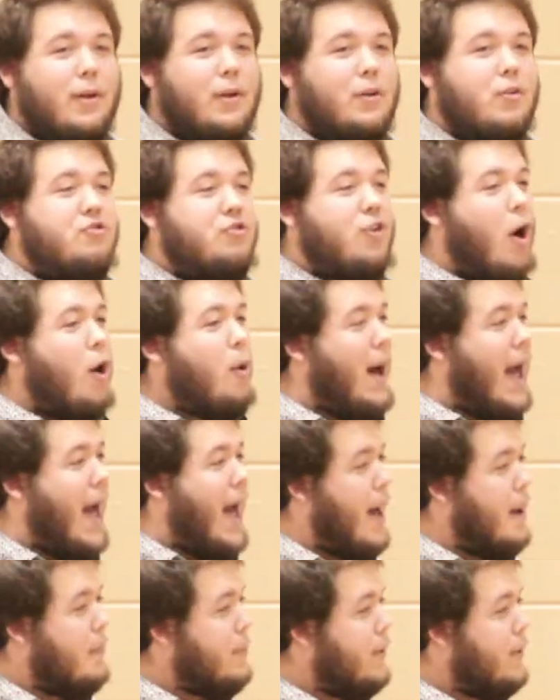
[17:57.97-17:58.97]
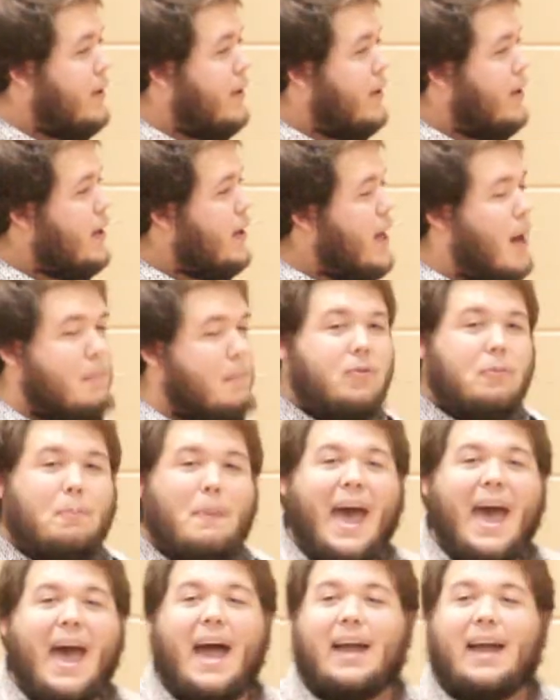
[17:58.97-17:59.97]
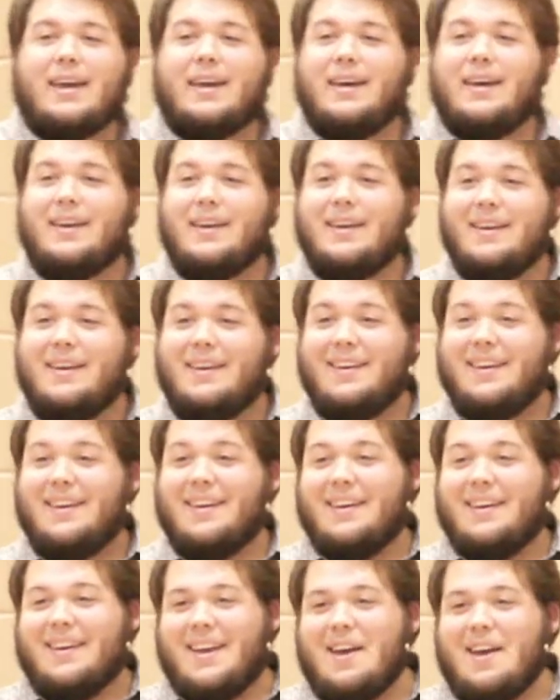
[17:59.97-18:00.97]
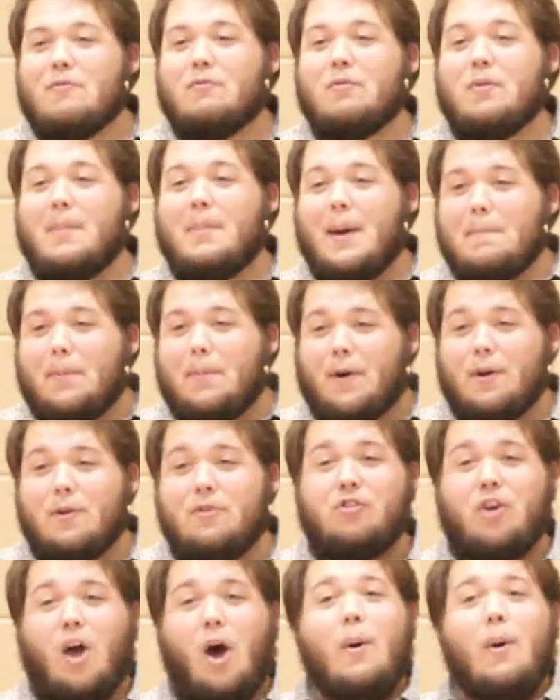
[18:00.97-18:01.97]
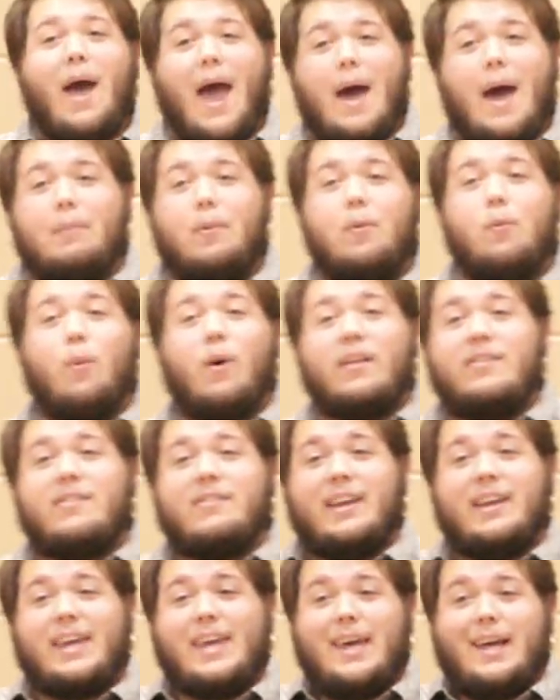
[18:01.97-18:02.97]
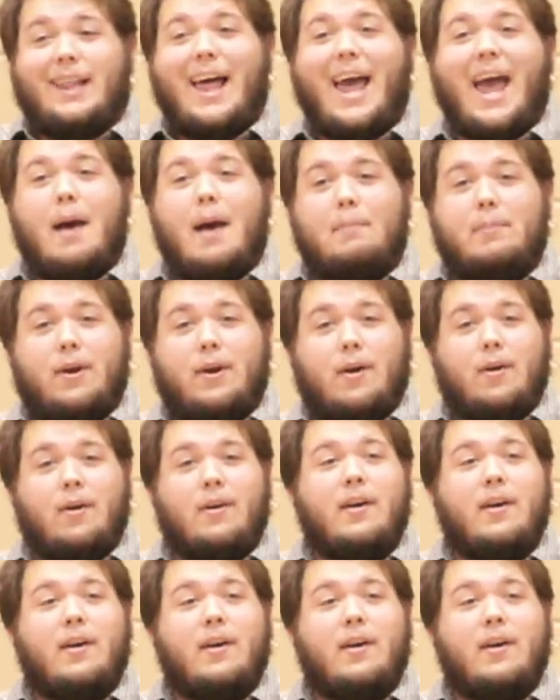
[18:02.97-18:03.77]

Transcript: Joab comes back. Yeah, remember, Joab wants to kill Abner